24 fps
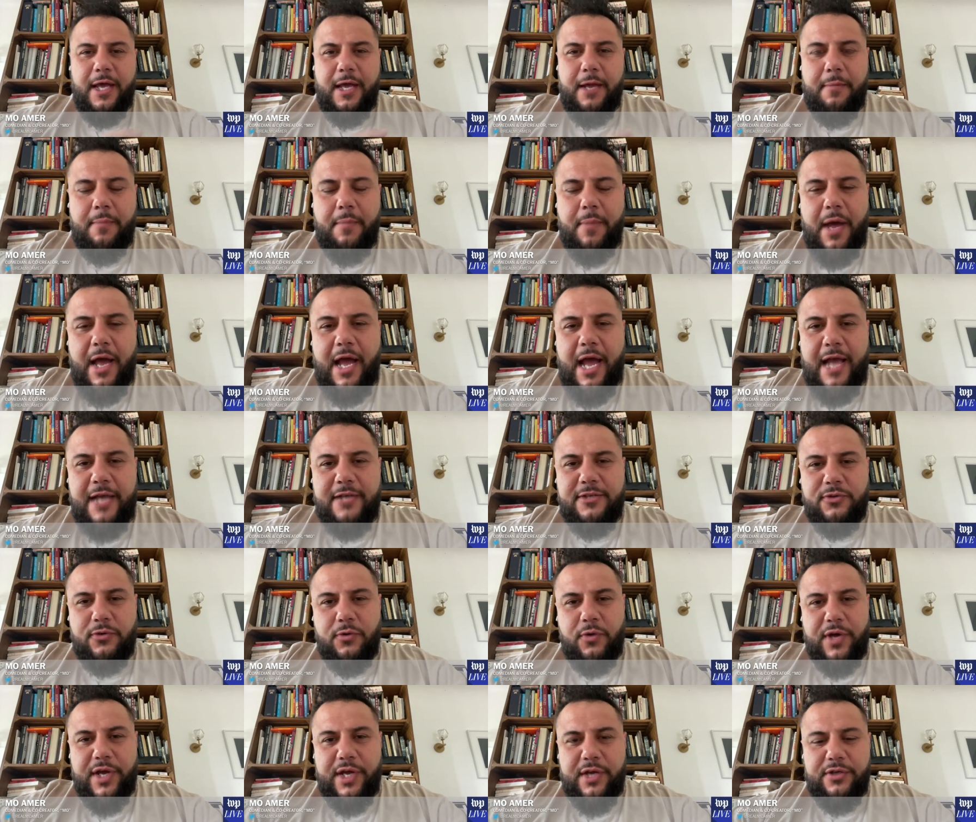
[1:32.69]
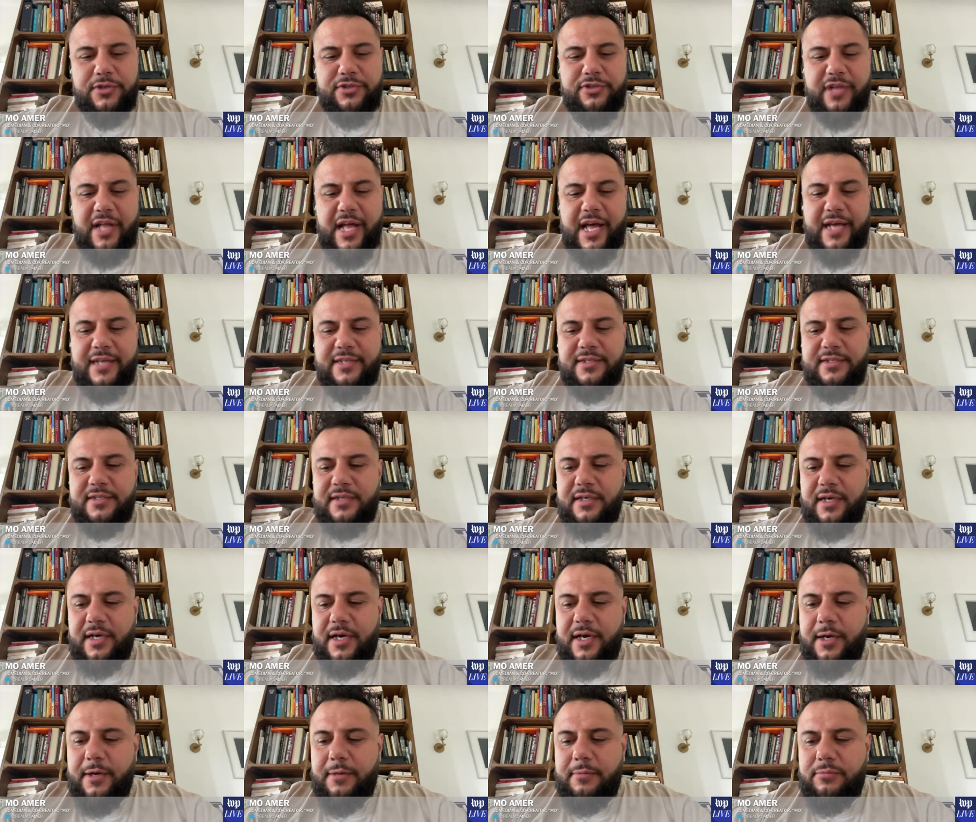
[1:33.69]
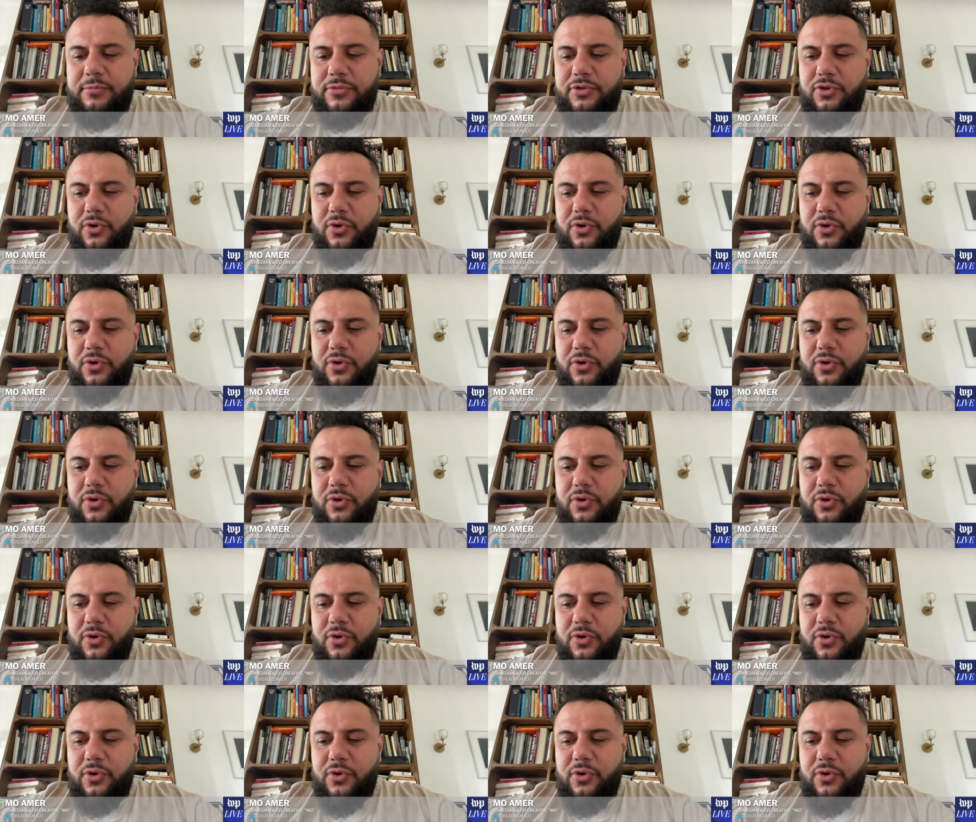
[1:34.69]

in my high school English class um,